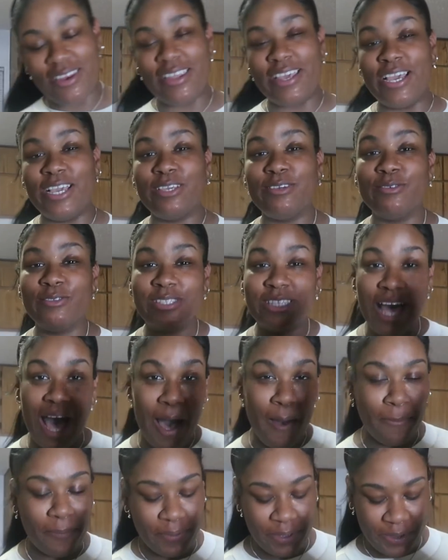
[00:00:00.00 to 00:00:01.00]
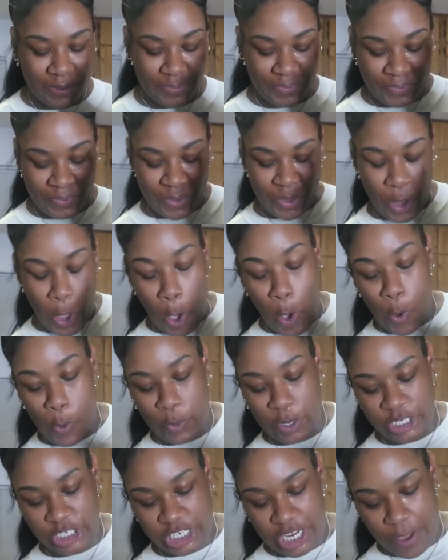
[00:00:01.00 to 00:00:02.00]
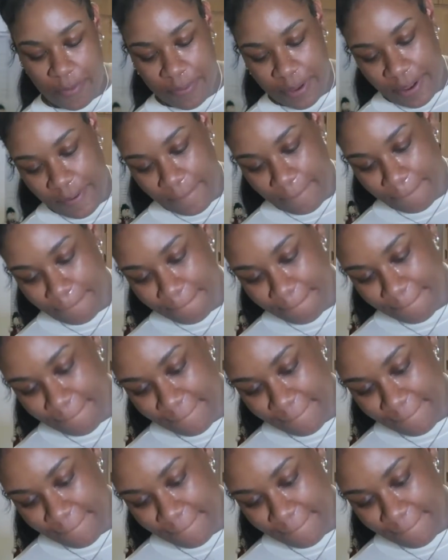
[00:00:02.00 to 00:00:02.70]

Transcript: Then you top it with champagne.